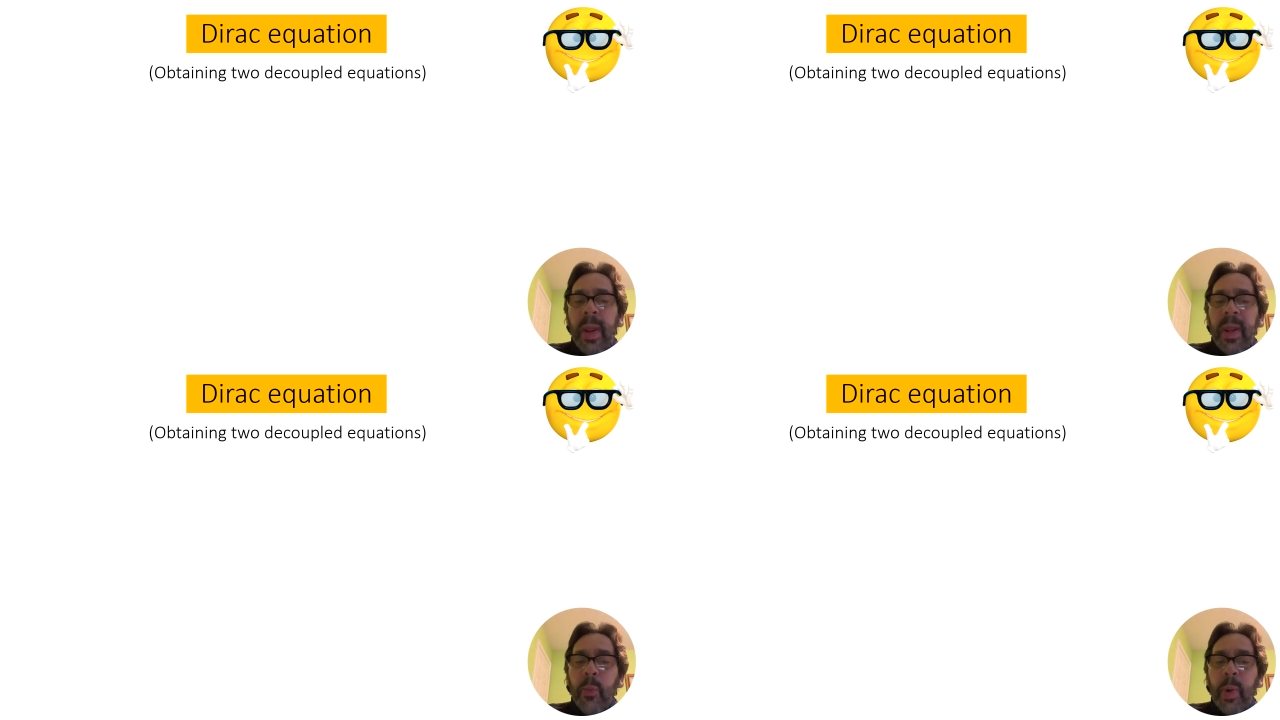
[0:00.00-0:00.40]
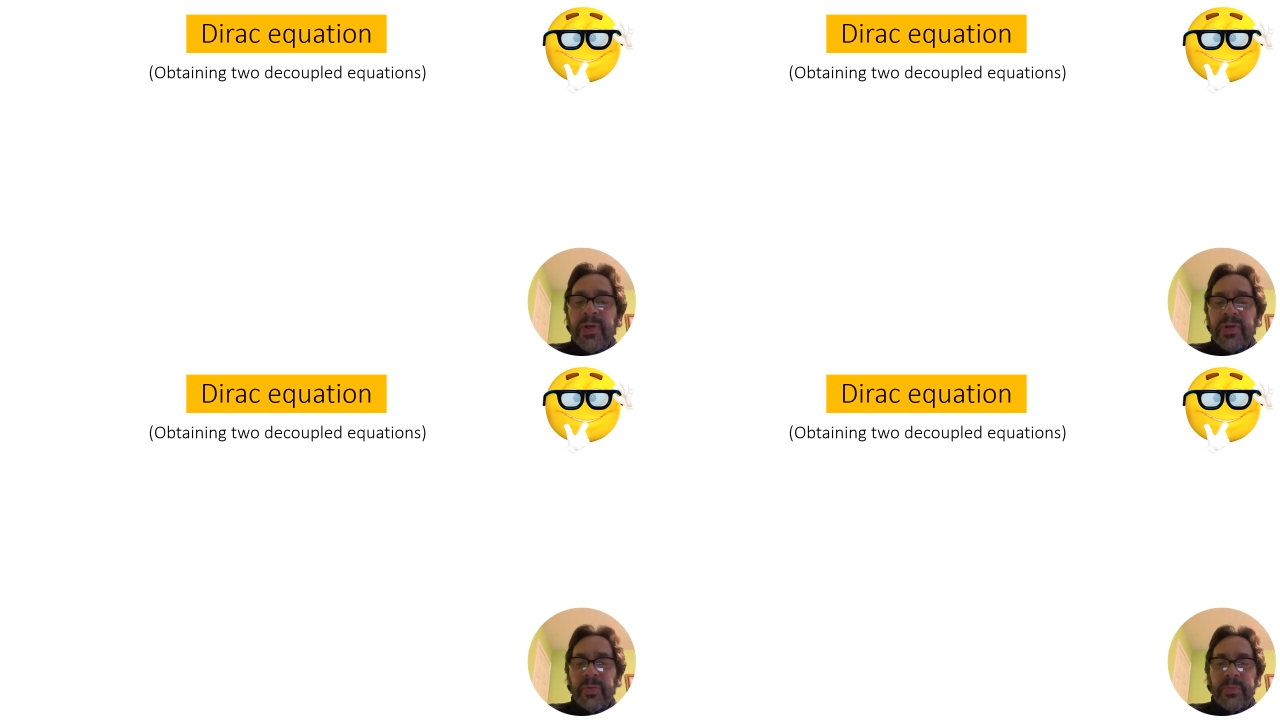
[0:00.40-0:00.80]

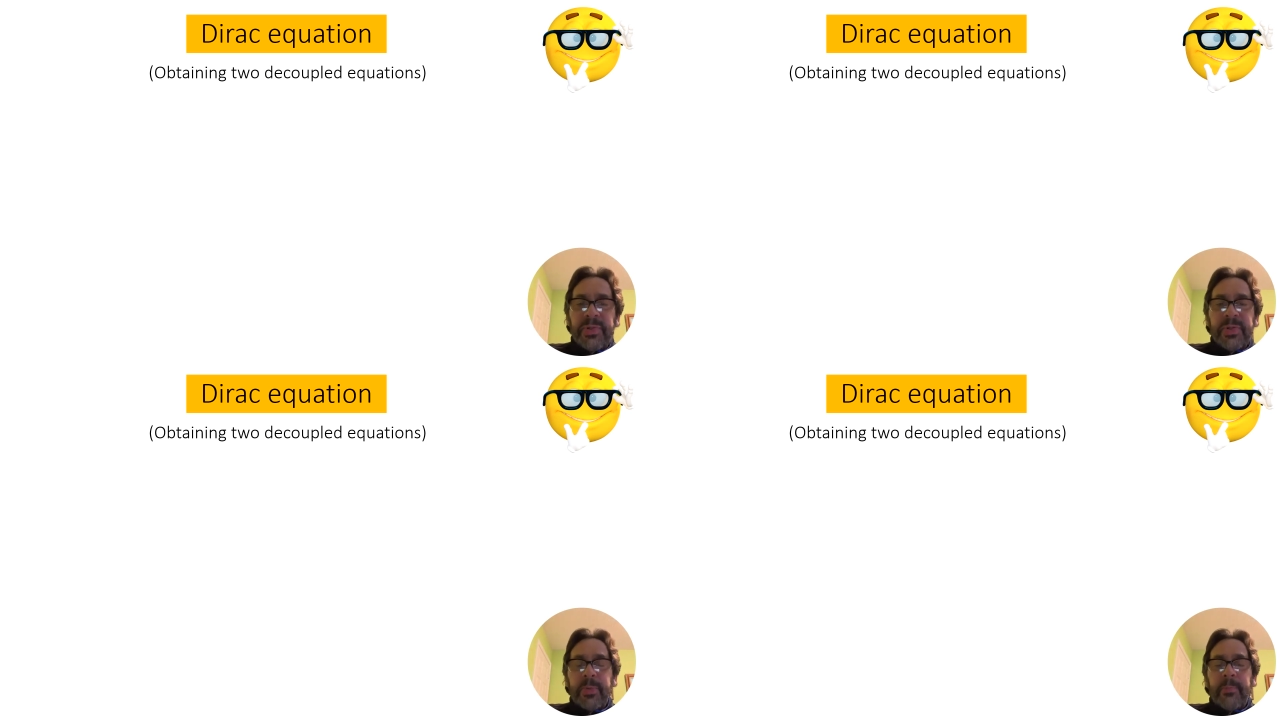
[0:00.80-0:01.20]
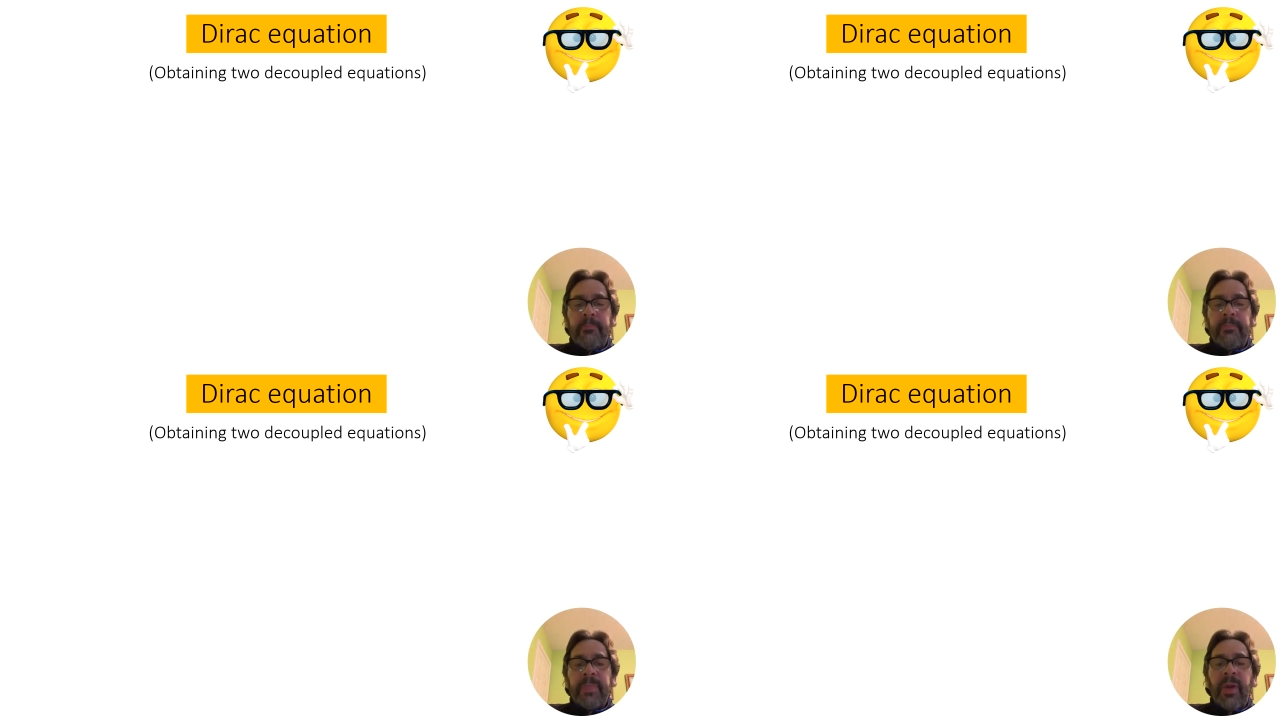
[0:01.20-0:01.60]
equations
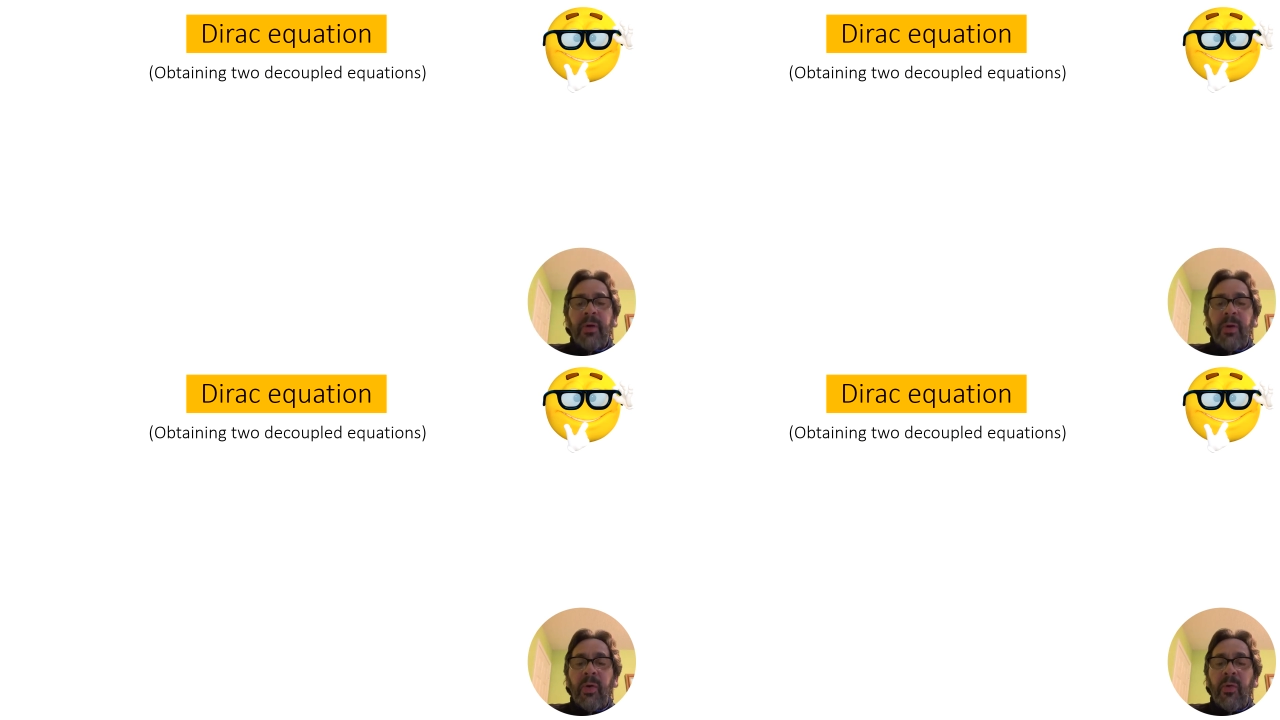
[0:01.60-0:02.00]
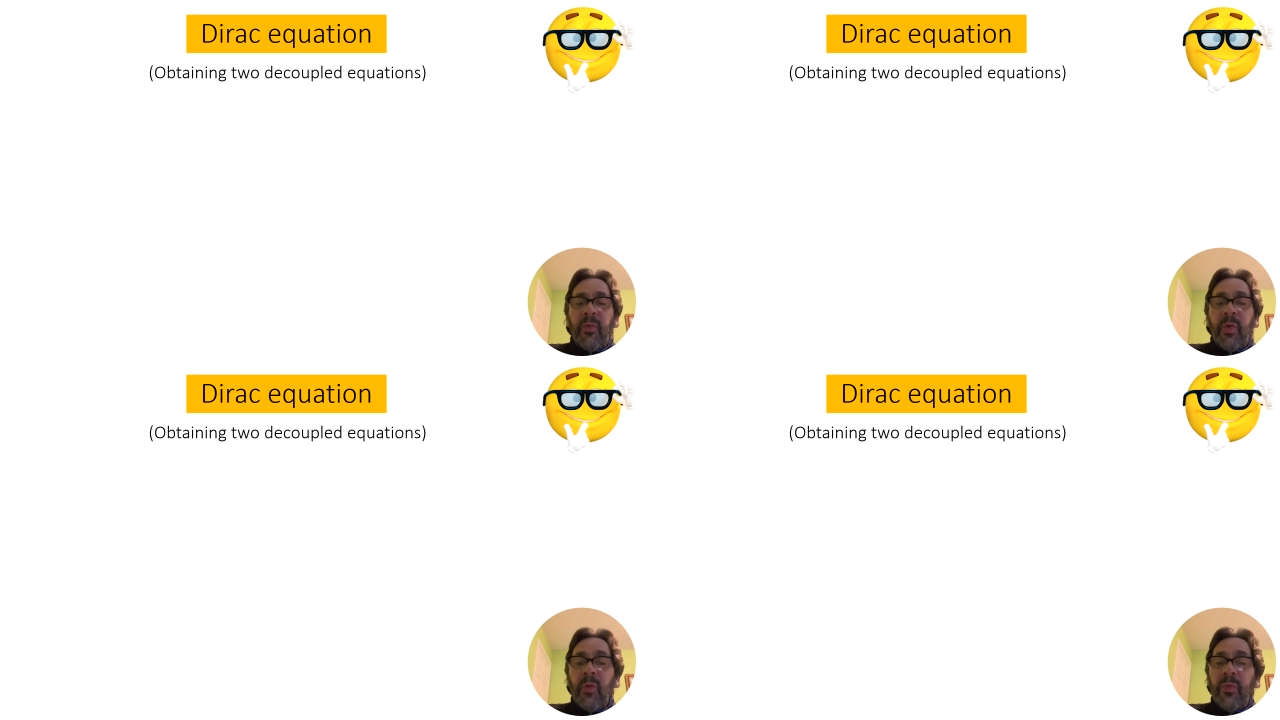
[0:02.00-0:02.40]

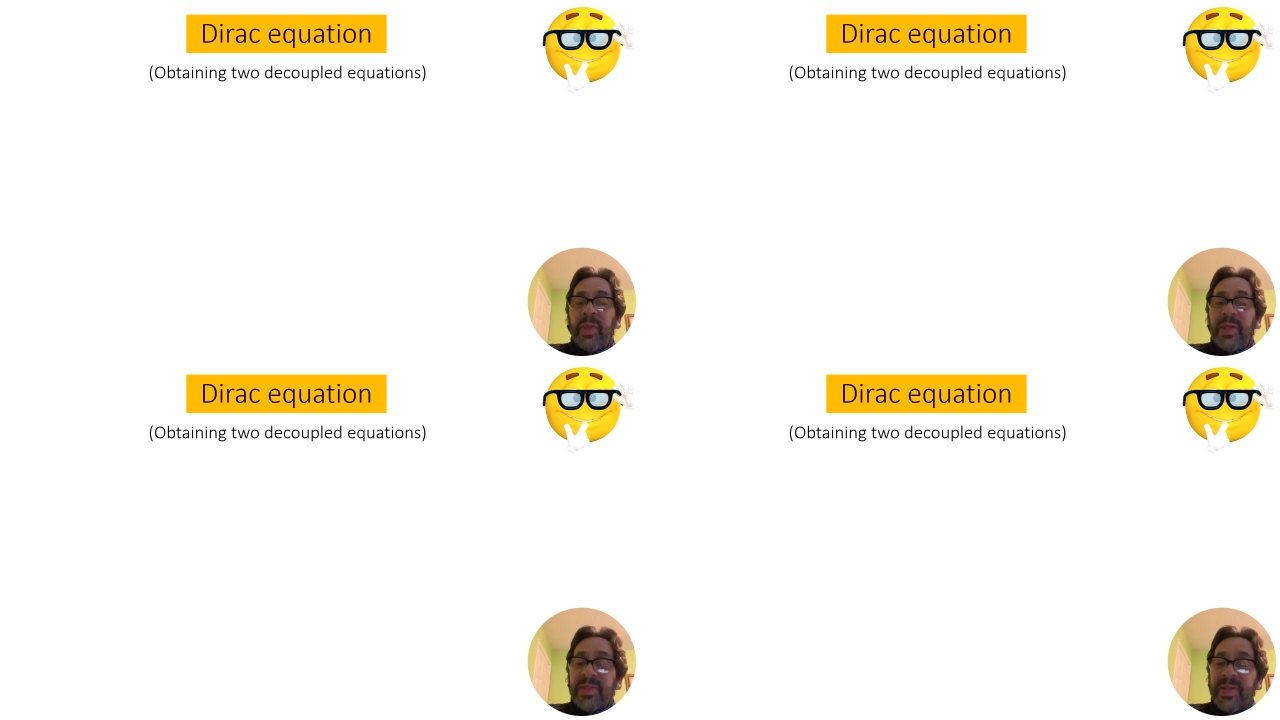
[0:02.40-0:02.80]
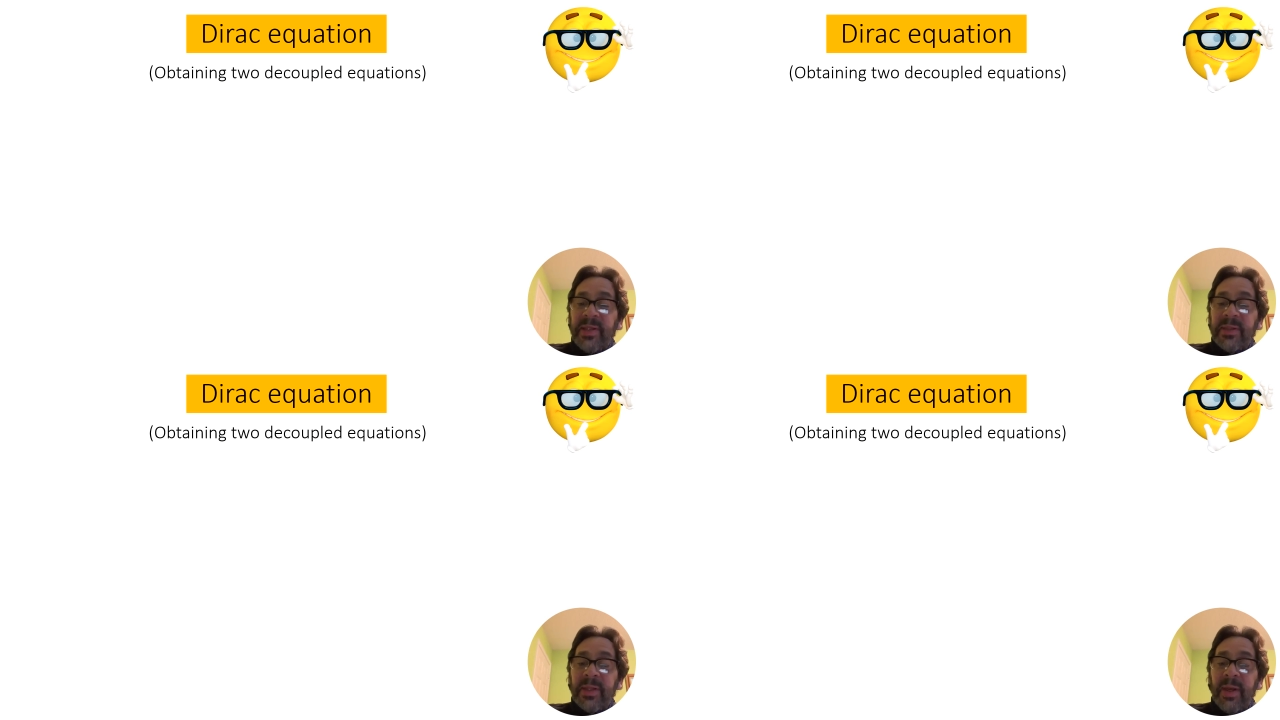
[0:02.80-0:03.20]
from the set